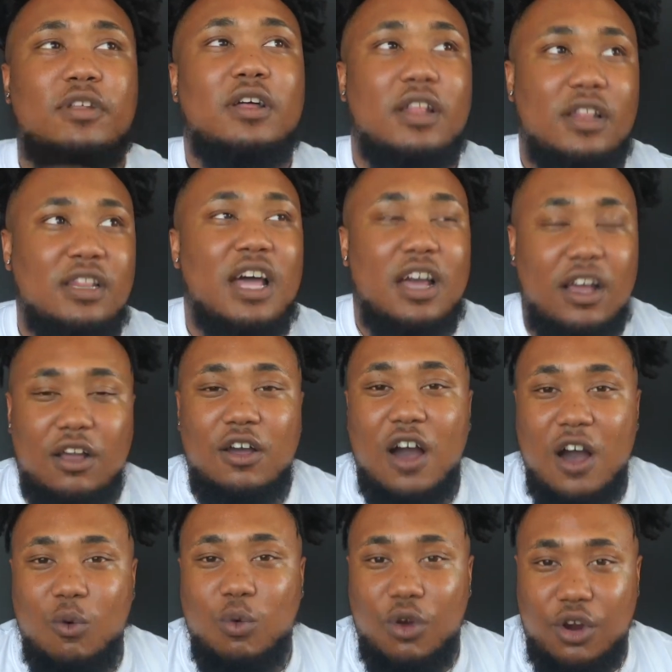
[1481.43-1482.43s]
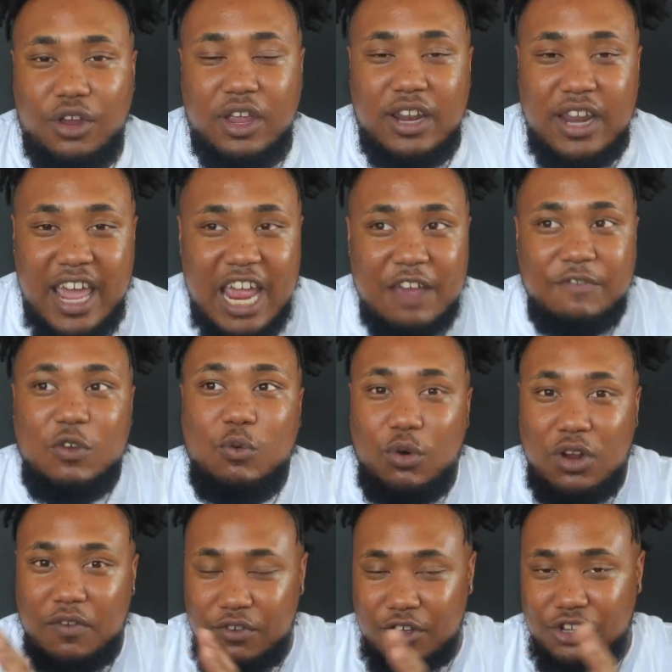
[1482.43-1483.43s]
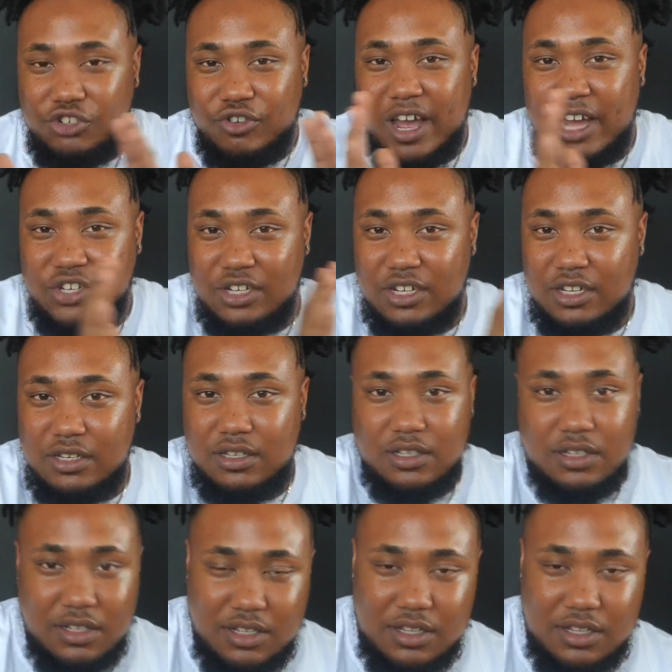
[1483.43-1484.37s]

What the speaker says: let God work in every one of your tragedies.